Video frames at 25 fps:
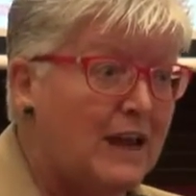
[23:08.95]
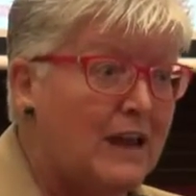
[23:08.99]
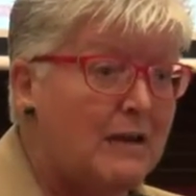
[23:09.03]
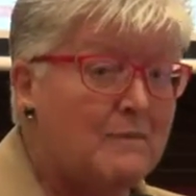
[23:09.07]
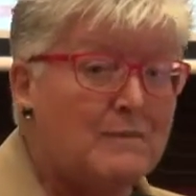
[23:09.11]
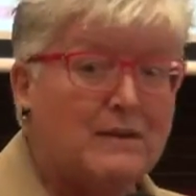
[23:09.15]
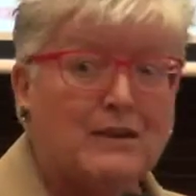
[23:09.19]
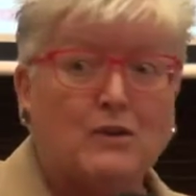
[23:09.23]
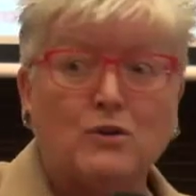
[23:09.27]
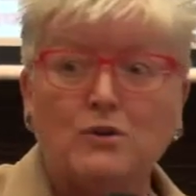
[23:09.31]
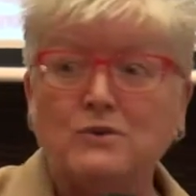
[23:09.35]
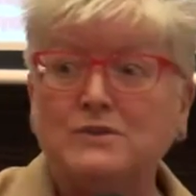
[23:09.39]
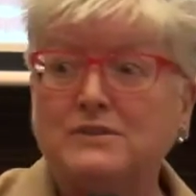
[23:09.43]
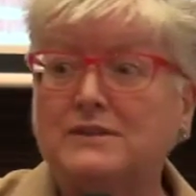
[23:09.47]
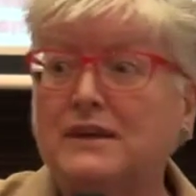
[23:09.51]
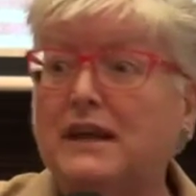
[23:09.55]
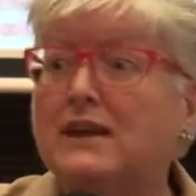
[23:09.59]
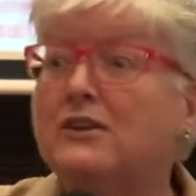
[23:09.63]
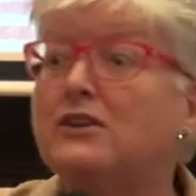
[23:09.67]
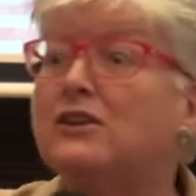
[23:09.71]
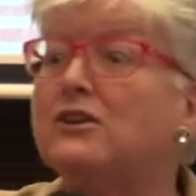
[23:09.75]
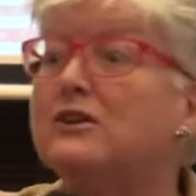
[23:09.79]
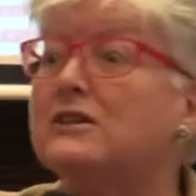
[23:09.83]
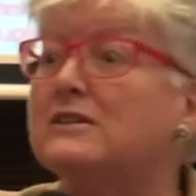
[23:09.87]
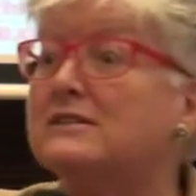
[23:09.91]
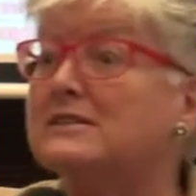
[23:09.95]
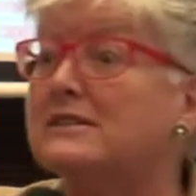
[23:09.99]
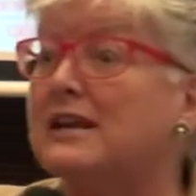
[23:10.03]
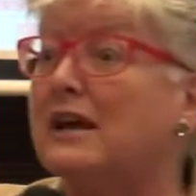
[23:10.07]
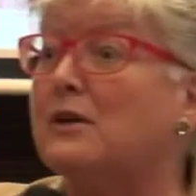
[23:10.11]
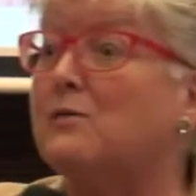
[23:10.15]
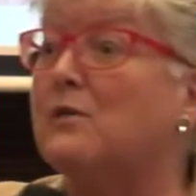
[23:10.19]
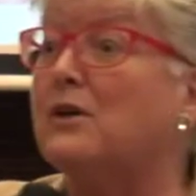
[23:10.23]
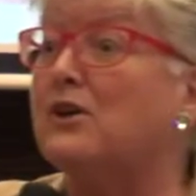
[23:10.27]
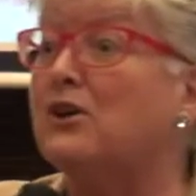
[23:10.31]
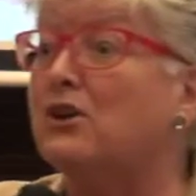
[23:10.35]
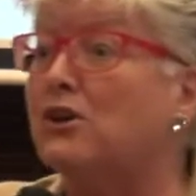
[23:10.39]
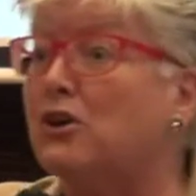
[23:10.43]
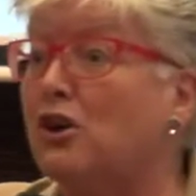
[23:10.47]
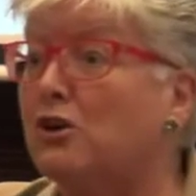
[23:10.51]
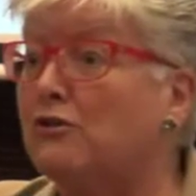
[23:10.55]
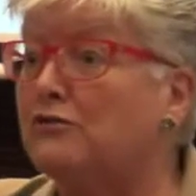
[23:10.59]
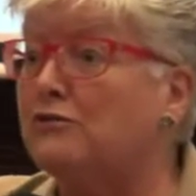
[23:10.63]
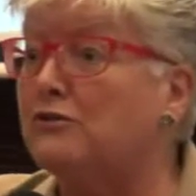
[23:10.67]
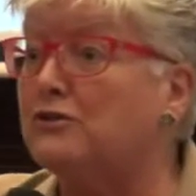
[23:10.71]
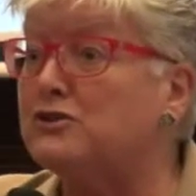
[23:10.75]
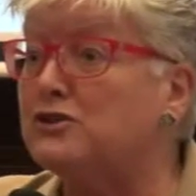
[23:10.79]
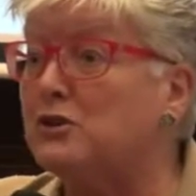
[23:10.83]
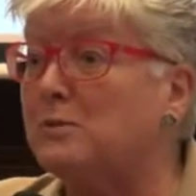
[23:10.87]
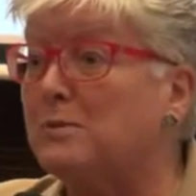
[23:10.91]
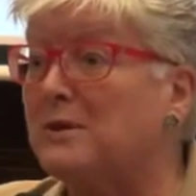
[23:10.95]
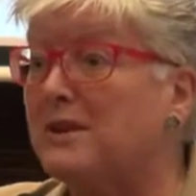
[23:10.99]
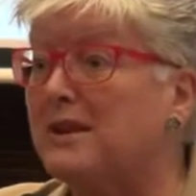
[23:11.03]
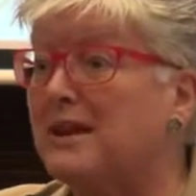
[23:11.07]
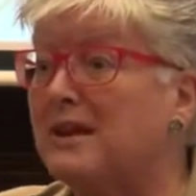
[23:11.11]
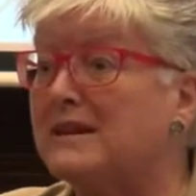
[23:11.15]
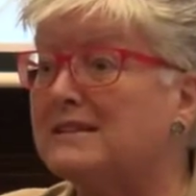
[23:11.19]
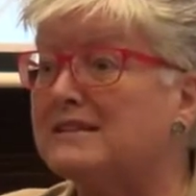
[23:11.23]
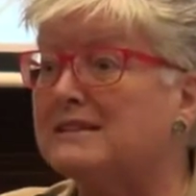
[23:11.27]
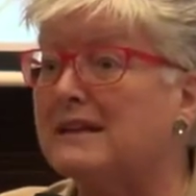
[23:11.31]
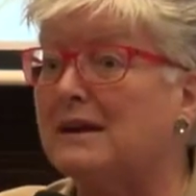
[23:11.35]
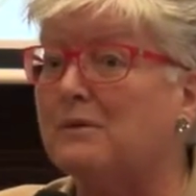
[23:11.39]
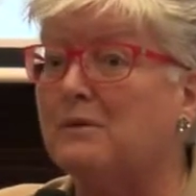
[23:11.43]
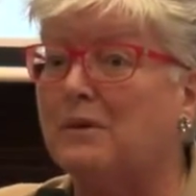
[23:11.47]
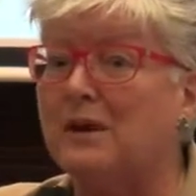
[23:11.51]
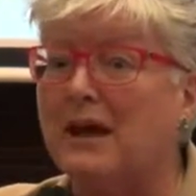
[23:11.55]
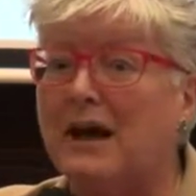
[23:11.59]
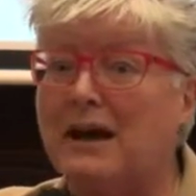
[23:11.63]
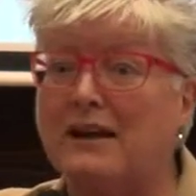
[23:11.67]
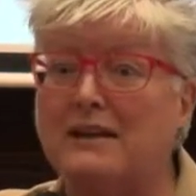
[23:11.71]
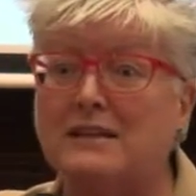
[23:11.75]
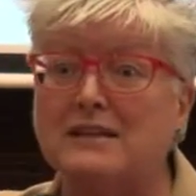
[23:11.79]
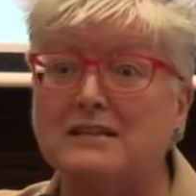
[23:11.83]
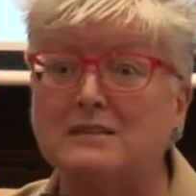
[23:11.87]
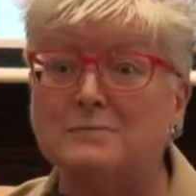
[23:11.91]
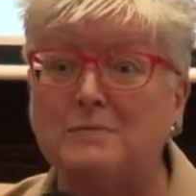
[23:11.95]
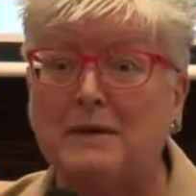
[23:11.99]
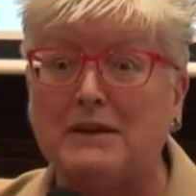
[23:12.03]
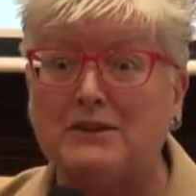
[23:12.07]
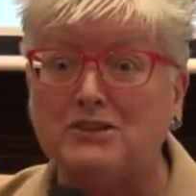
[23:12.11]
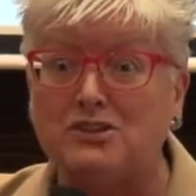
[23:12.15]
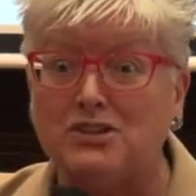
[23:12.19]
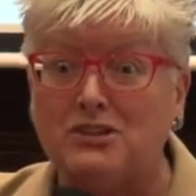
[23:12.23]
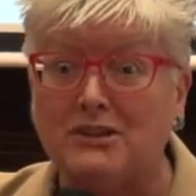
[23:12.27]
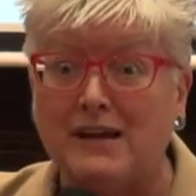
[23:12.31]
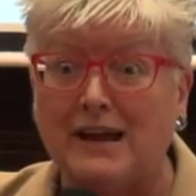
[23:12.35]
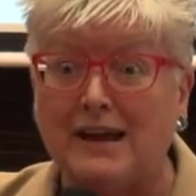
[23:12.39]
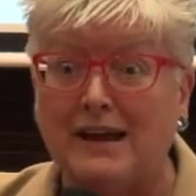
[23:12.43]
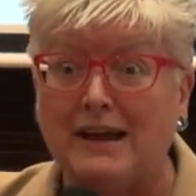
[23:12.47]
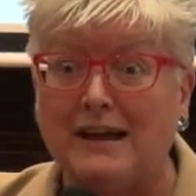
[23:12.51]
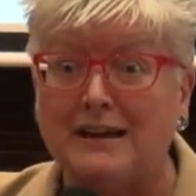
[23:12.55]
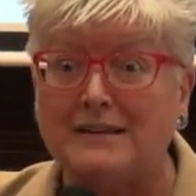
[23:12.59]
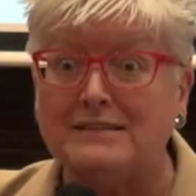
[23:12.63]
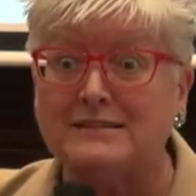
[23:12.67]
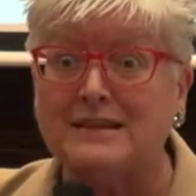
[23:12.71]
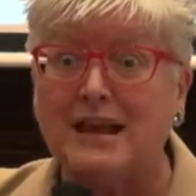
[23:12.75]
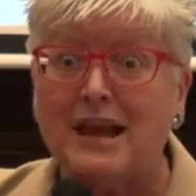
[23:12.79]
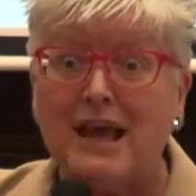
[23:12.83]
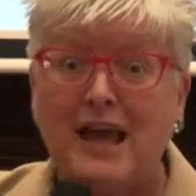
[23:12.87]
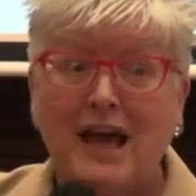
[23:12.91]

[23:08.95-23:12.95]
Because then you can say, when you go for a job and they say, well, how do you spend your days?